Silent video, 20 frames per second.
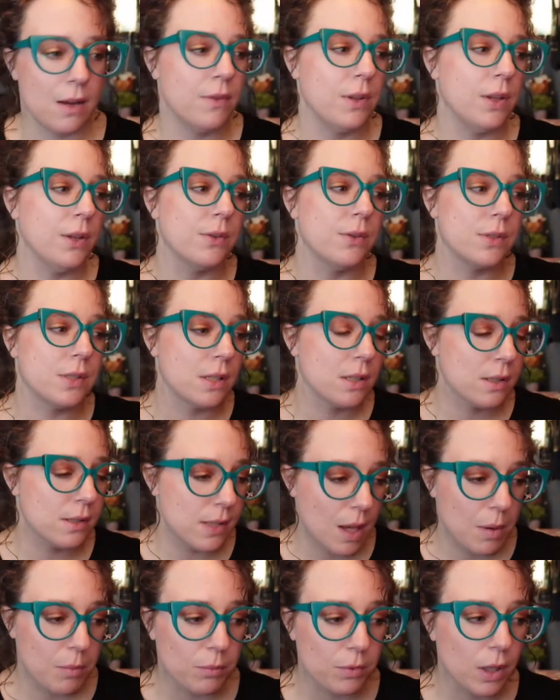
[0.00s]
used
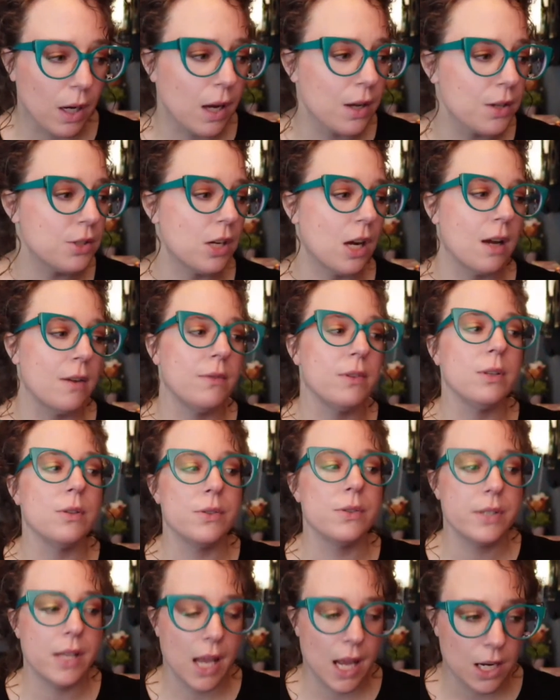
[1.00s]
SEMrush, I've
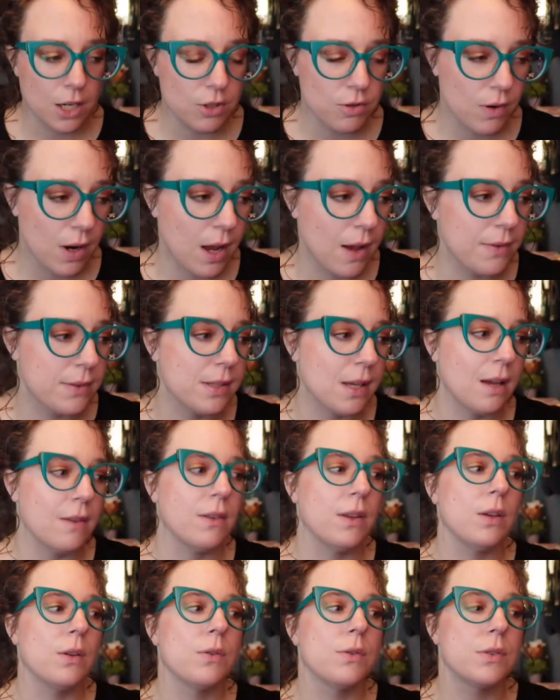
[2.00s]
used Ahrefs, I've
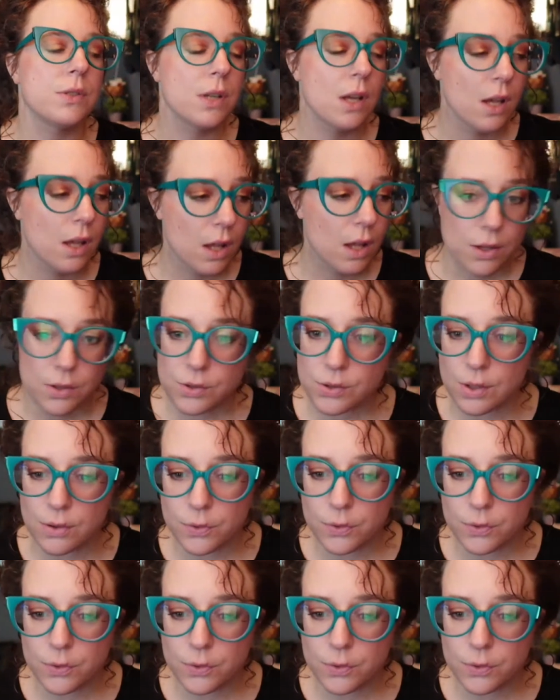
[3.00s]
used Surfer